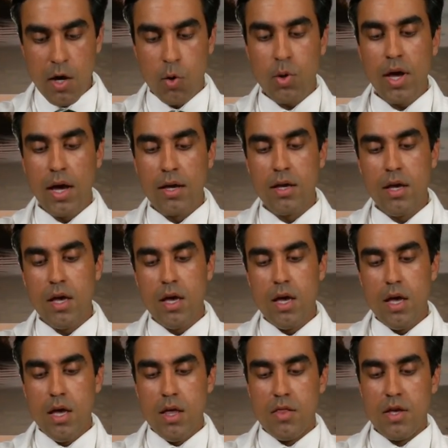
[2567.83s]
Okay,
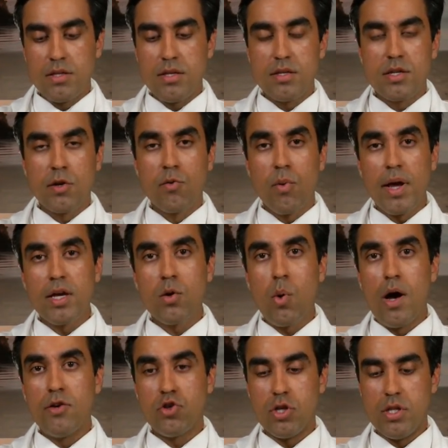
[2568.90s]
this is a great
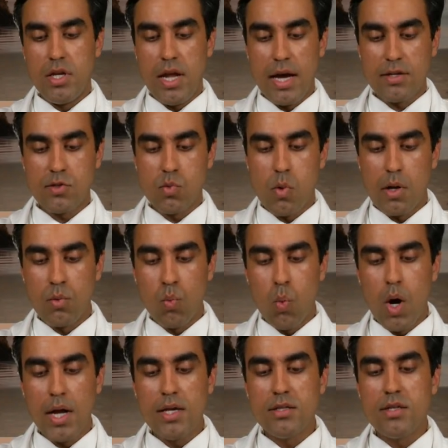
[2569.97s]
question, the next one.
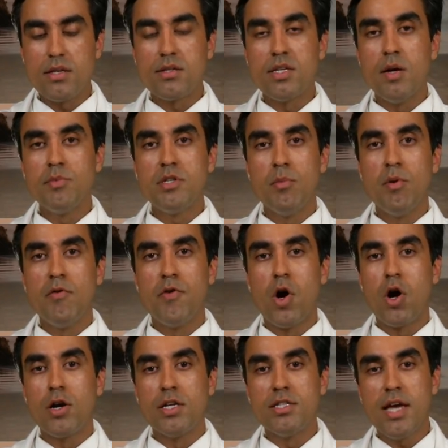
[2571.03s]
What is the symptom of
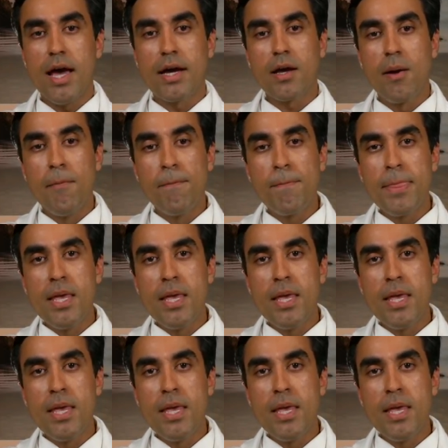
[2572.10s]
a heart attack?